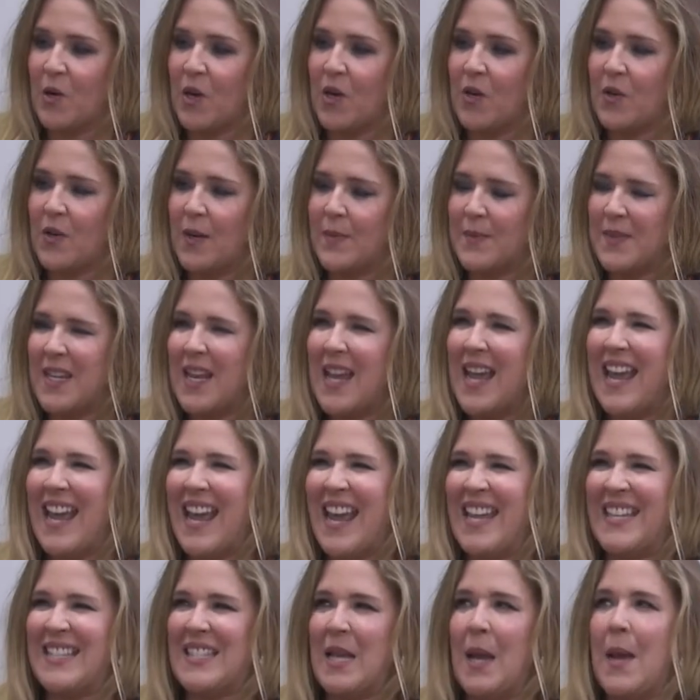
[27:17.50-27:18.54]
programs,
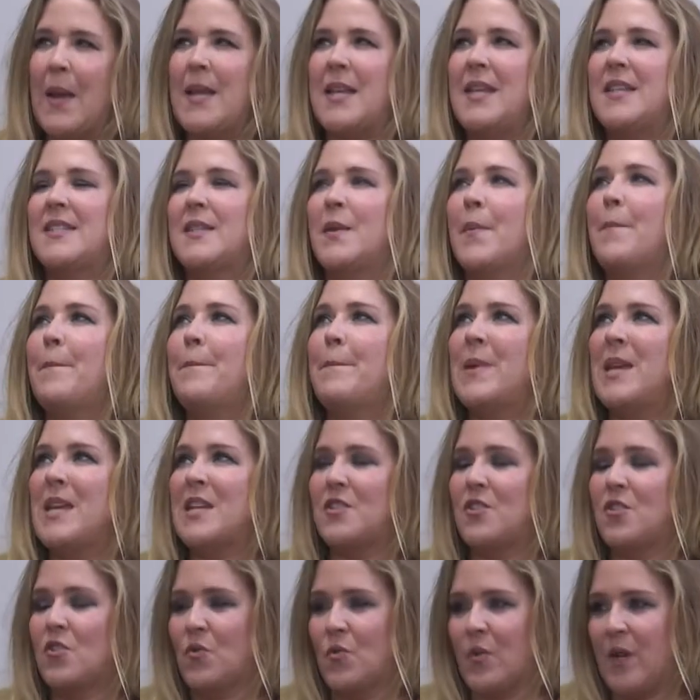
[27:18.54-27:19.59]
it's a
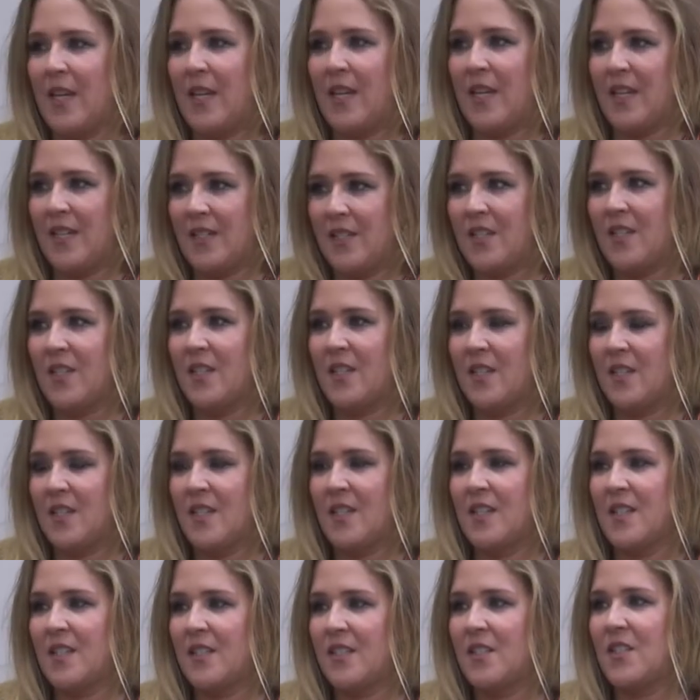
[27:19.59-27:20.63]
bit tricky
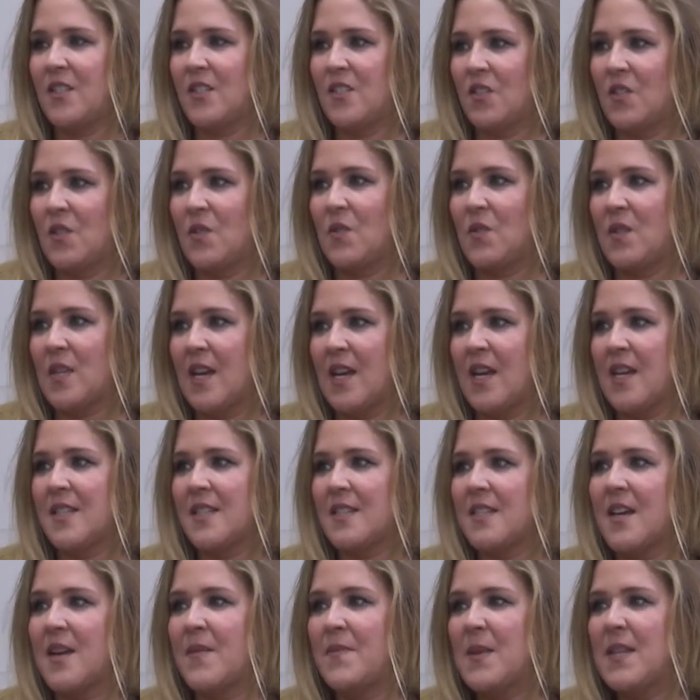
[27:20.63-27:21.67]
to do
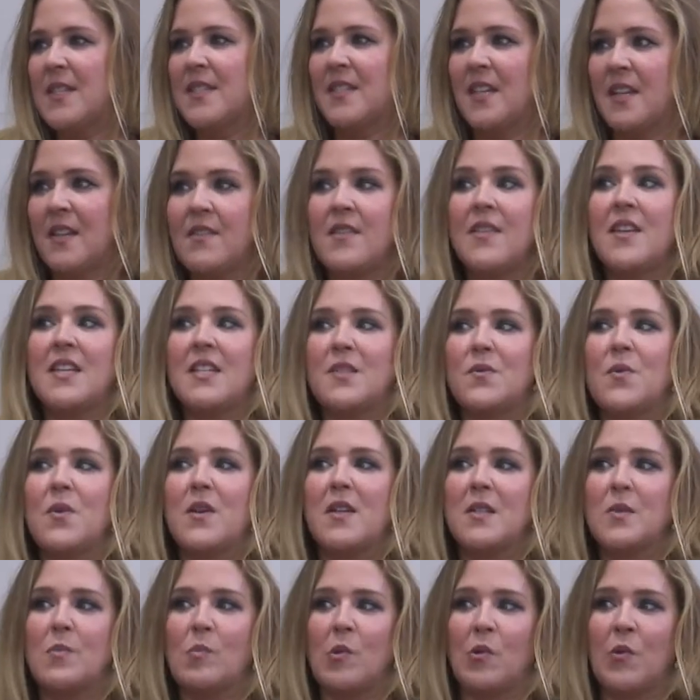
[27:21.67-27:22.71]
that. There's certain things we're
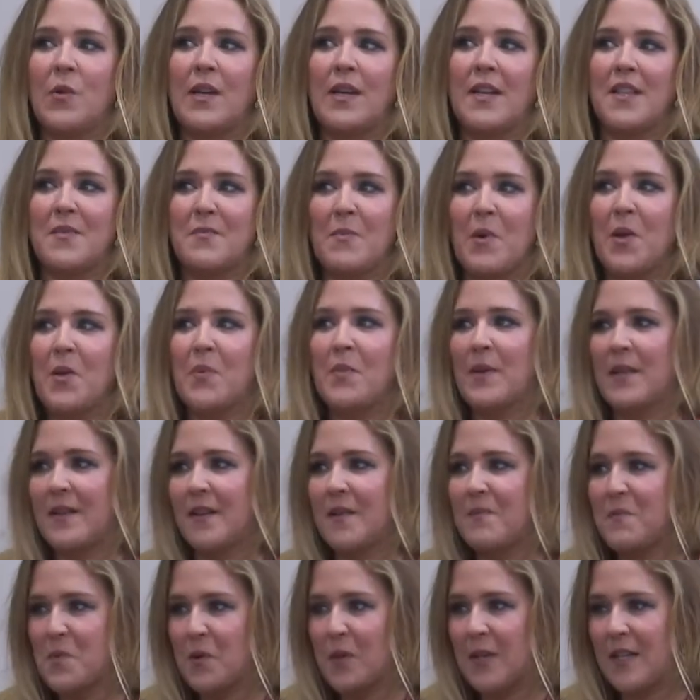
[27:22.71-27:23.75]
exploring at the
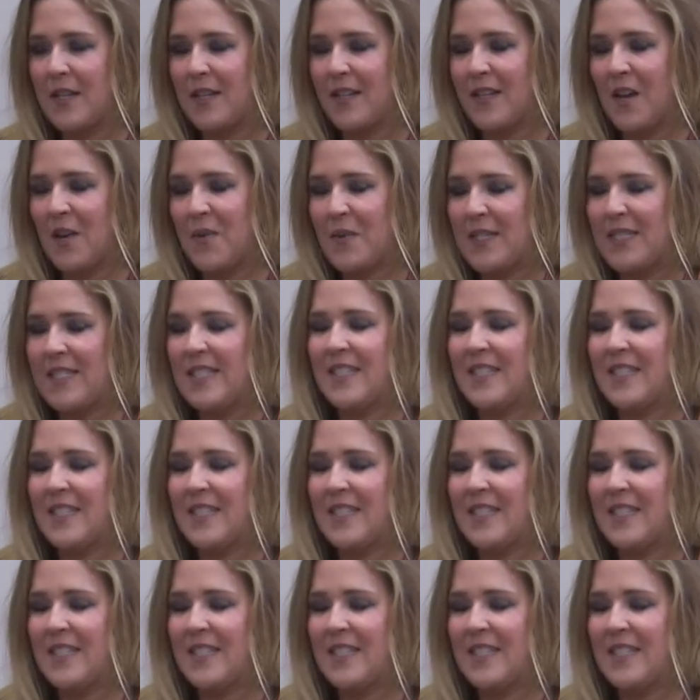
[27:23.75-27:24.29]
moment. I'm not going to go